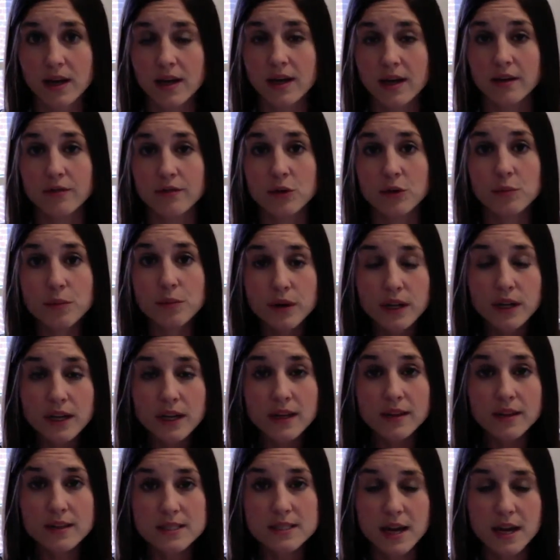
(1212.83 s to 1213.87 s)
If you put in
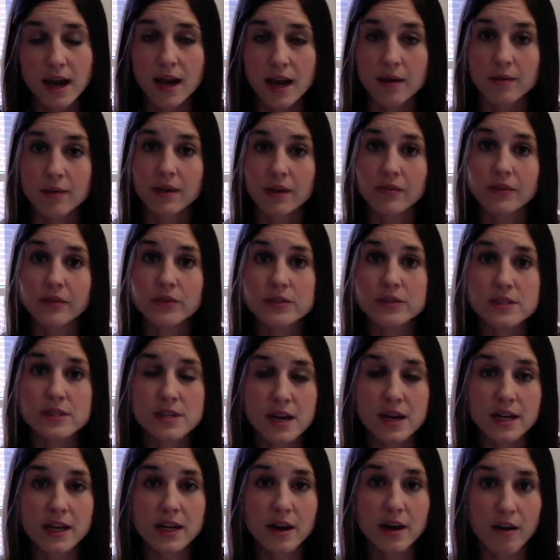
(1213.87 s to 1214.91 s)
the time, if you
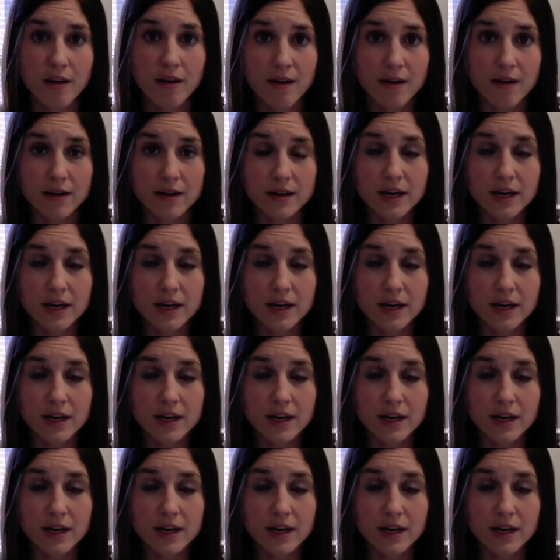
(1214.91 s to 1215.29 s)
study hard,